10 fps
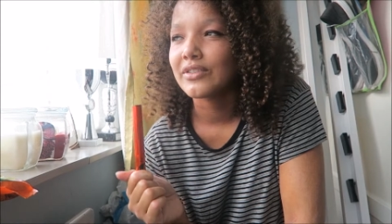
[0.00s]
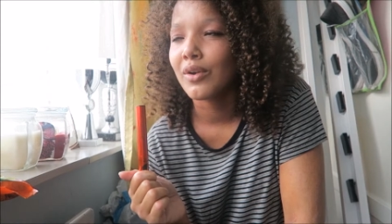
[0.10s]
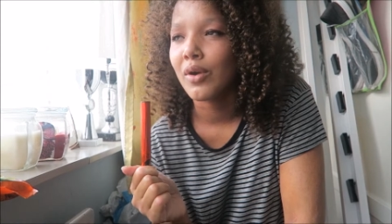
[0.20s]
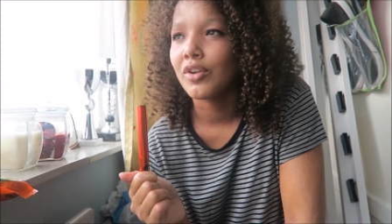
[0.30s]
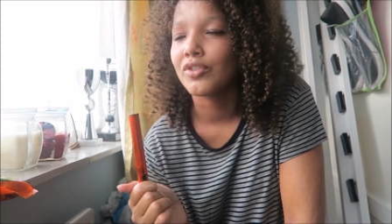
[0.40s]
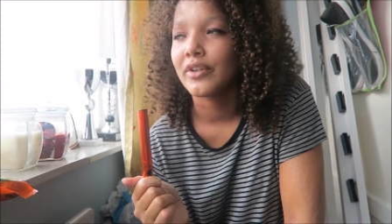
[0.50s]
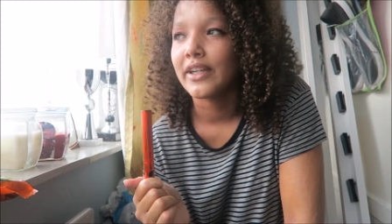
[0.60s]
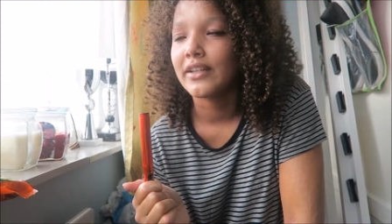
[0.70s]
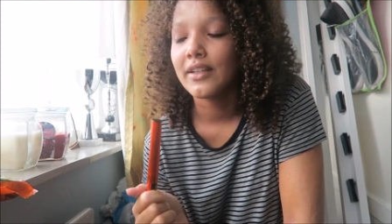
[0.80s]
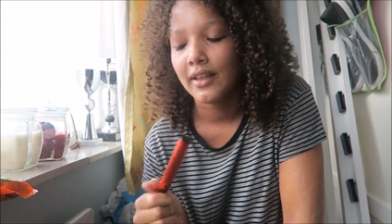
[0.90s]
so
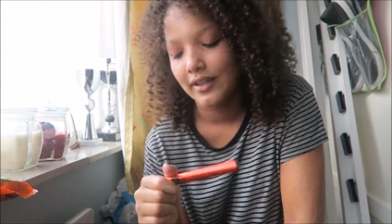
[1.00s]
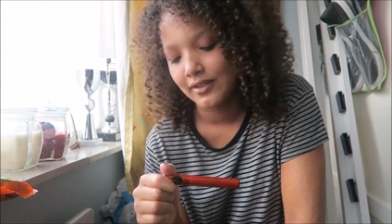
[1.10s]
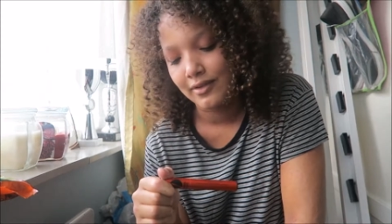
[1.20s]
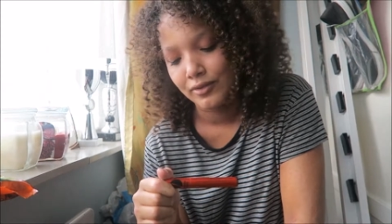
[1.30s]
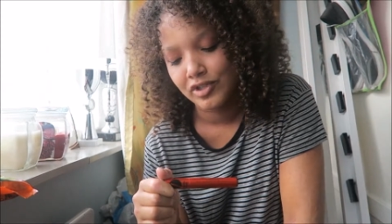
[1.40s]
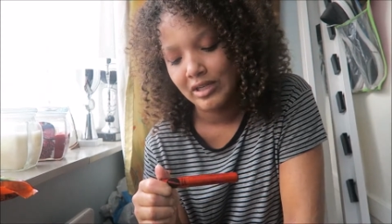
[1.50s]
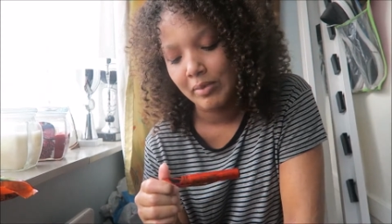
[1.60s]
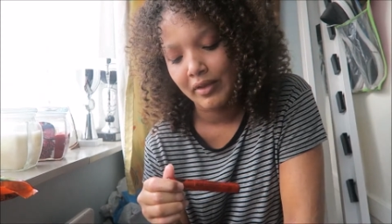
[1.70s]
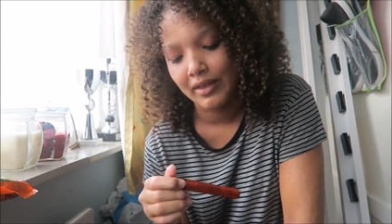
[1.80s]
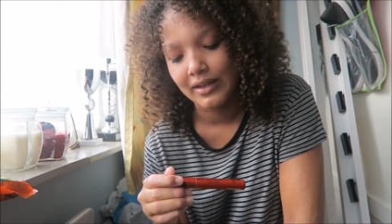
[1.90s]
underrated. Like it's so
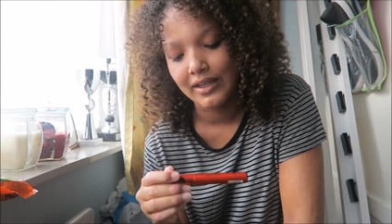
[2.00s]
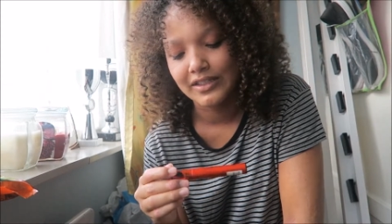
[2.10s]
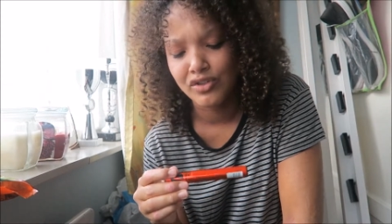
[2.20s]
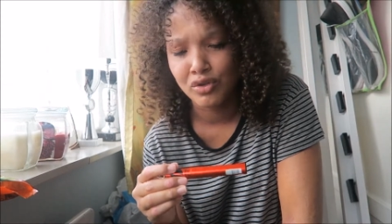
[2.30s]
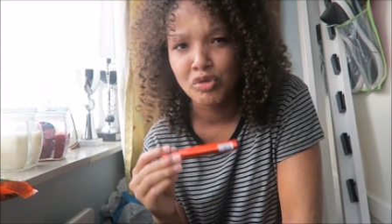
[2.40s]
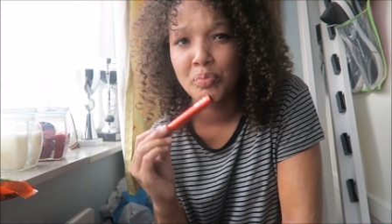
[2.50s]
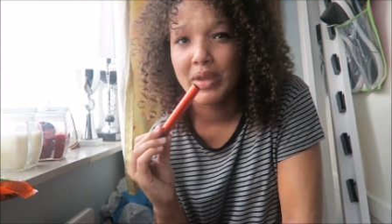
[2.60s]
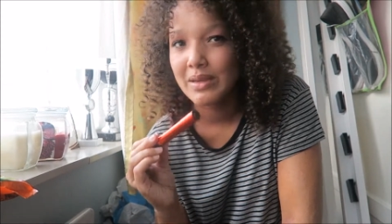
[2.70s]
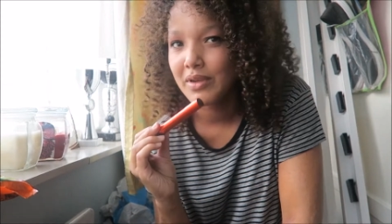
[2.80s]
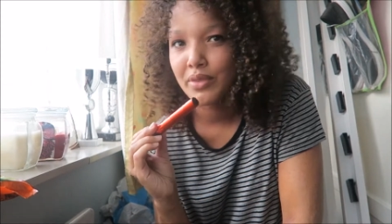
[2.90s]
cheap. I think like two,
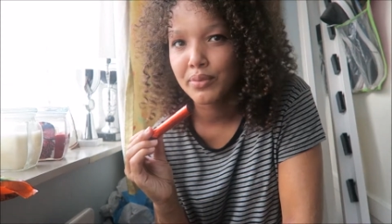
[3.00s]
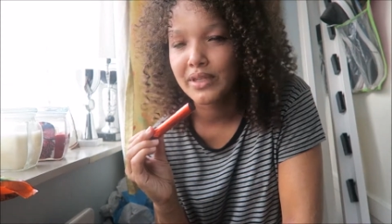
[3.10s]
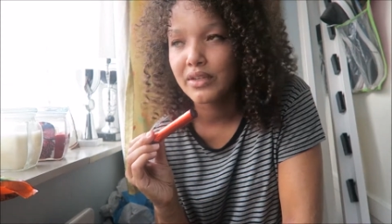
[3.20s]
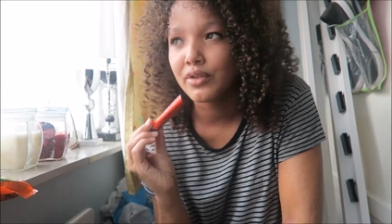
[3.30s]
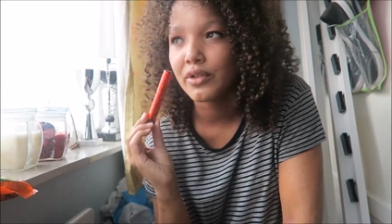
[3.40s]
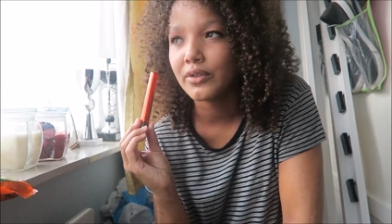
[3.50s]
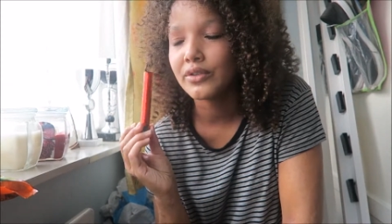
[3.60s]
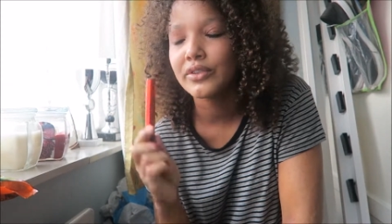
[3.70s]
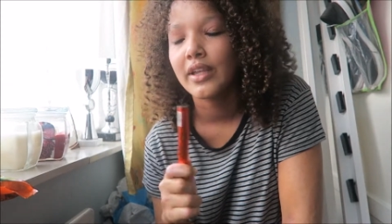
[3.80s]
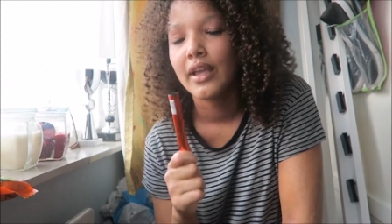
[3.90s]
maybe three
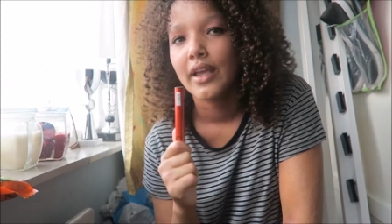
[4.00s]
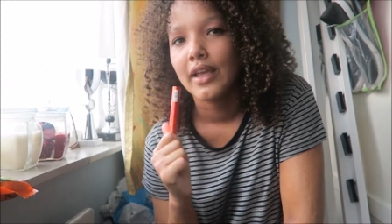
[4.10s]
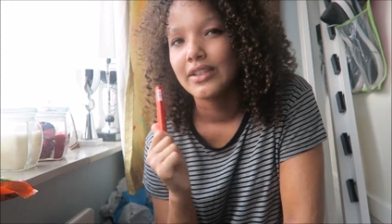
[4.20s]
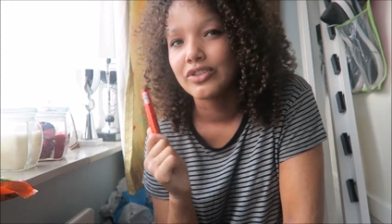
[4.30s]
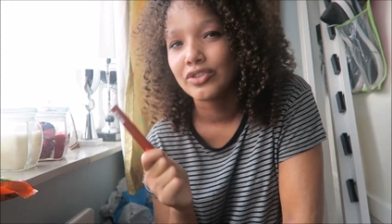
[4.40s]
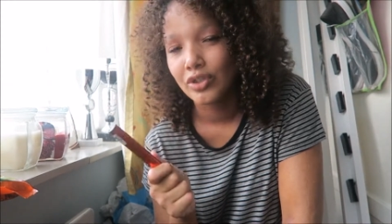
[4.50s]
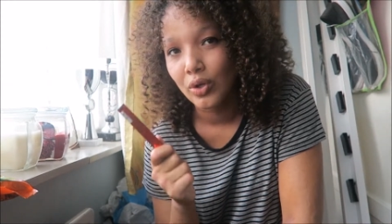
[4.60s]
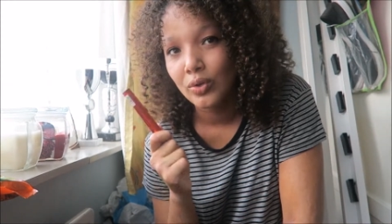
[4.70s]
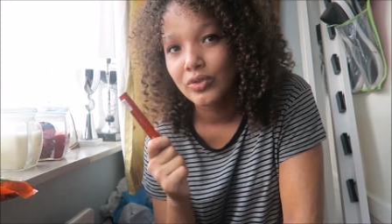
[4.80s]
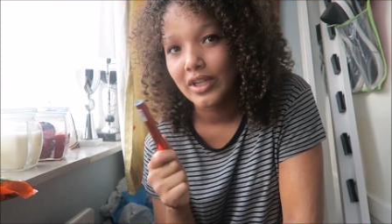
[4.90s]
euros.
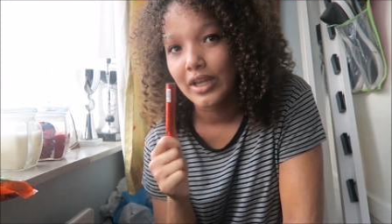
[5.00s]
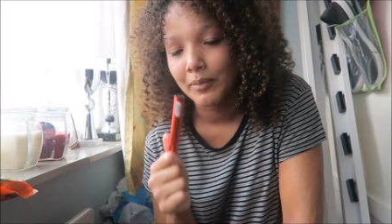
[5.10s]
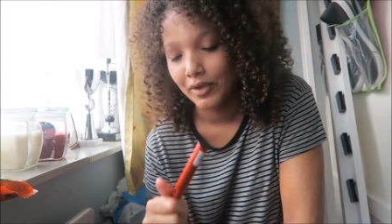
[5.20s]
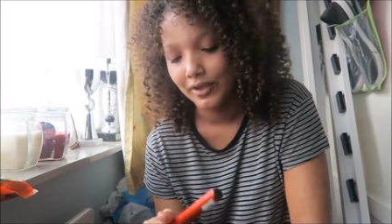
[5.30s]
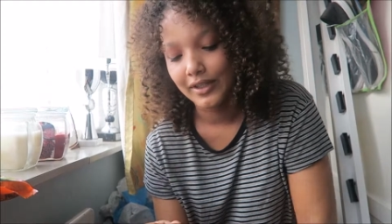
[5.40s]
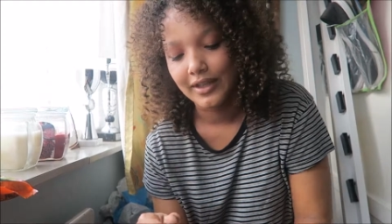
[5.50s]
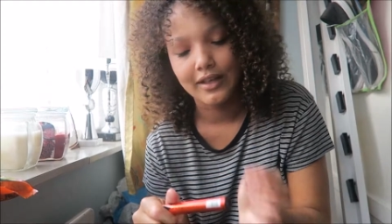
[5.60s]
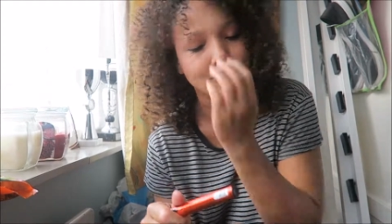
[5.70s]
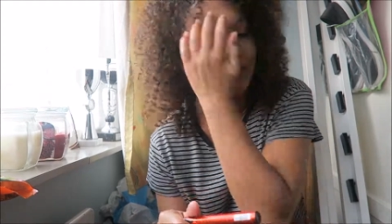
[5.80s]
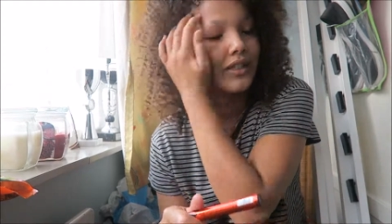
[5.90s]
So damn good. It
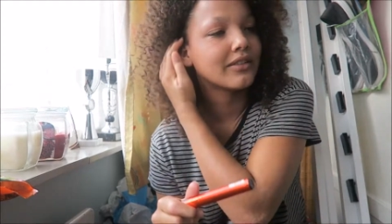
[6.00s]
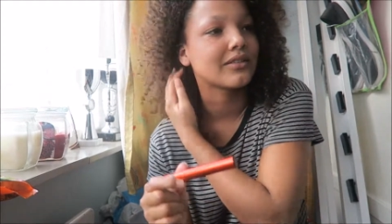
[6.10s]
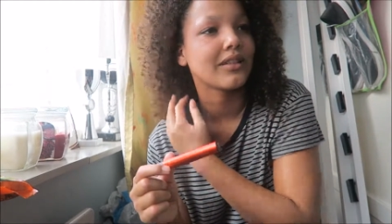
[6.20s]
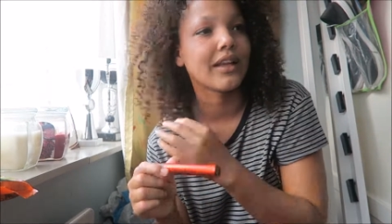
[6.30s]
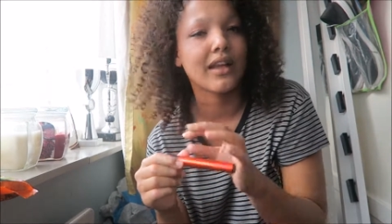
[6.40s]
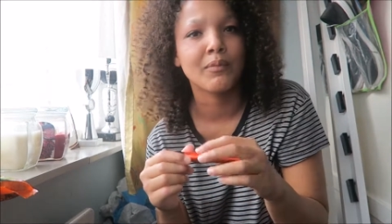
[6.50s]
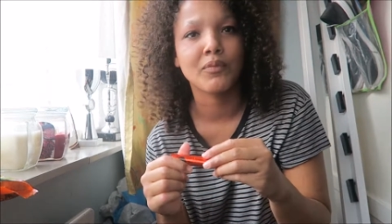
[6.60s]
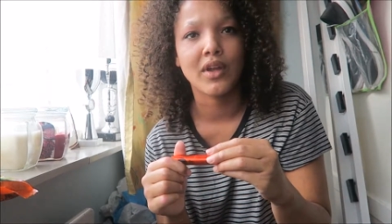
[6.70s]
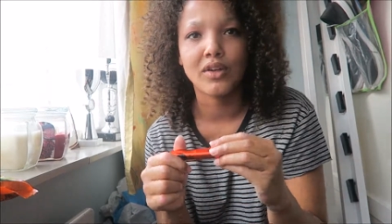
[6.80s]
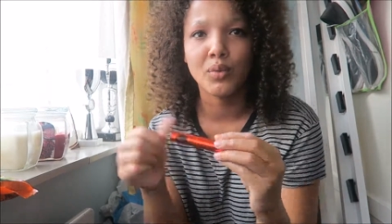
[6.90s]
has a really like
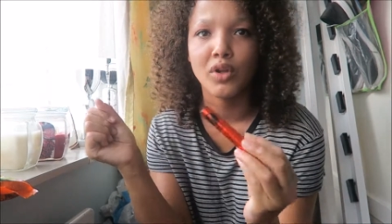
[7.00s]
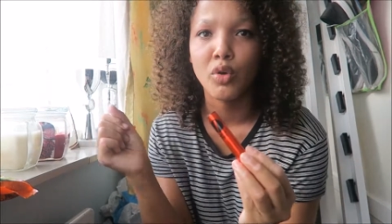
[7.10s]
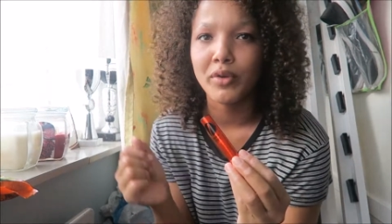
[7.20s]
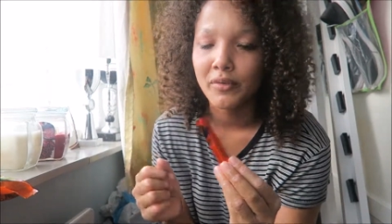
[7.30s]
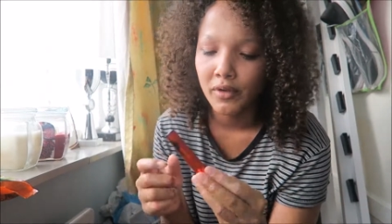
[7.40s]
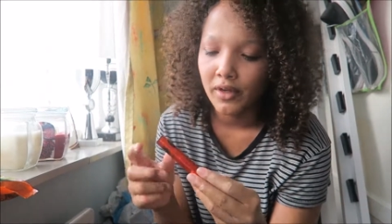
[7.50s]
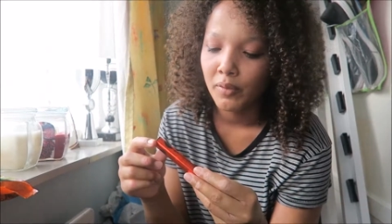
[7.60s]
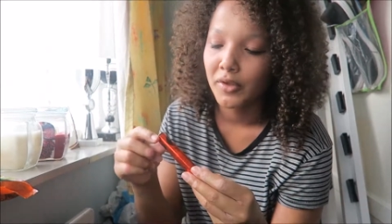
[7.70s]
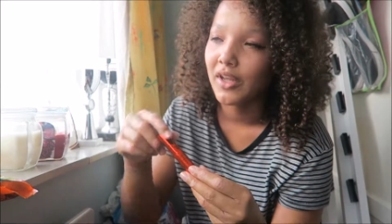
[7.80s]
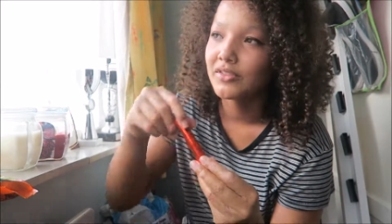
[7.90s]
I'm I don't want to open it right
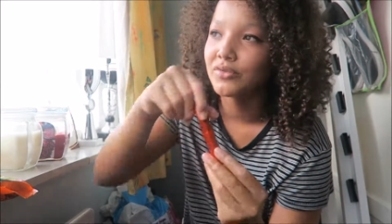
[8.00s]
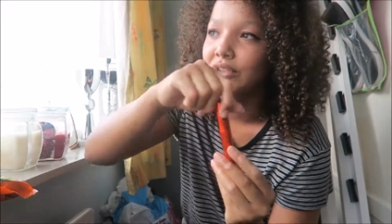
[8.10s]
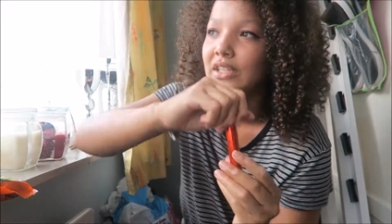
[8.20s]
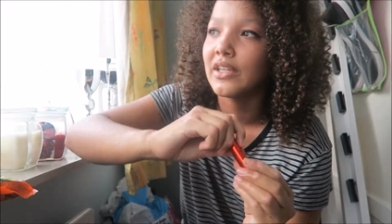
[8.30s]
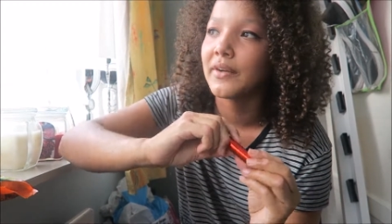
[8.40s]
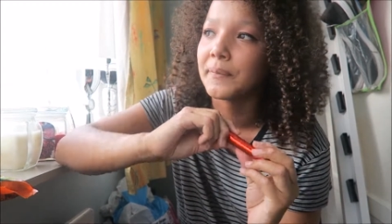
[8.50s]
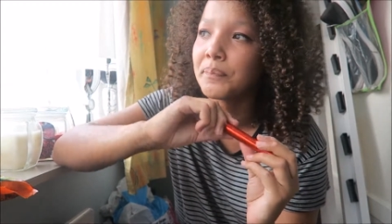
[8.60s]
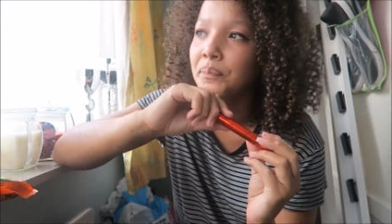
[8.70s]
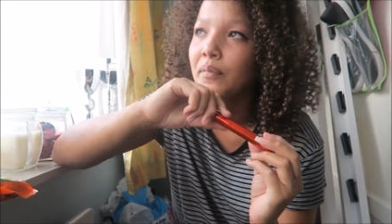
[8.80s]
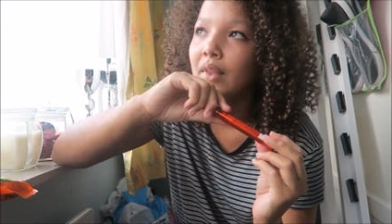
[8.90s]
now, but it has a really
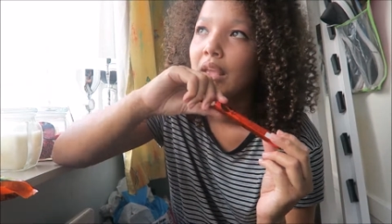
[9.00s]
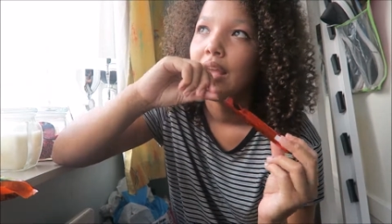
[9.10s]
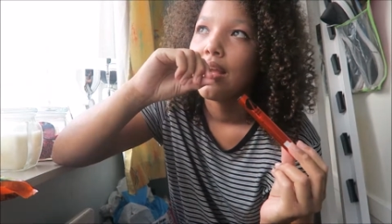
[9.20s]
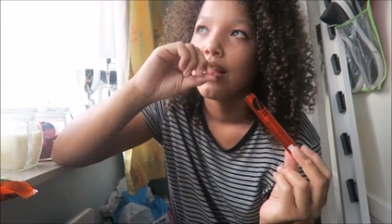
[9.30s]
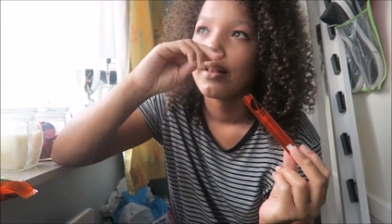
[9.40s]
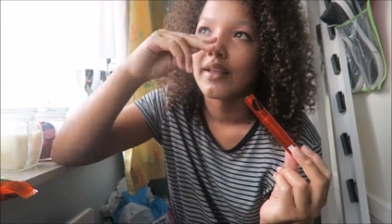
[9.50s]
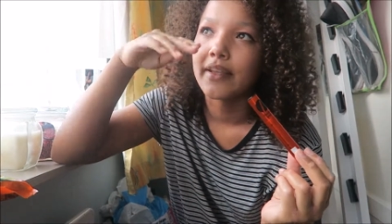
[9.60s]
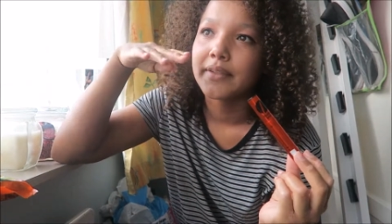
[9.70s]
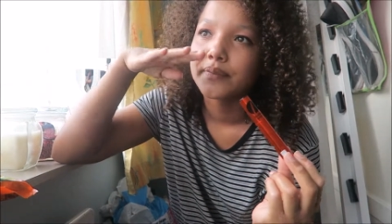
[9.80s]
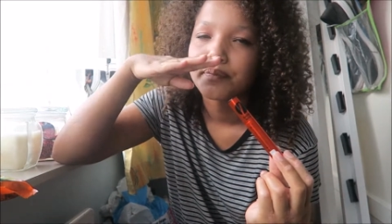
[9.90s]
um
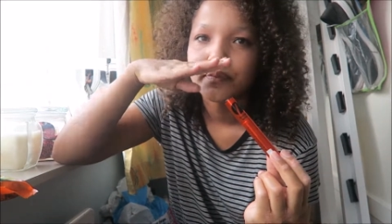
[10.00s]
like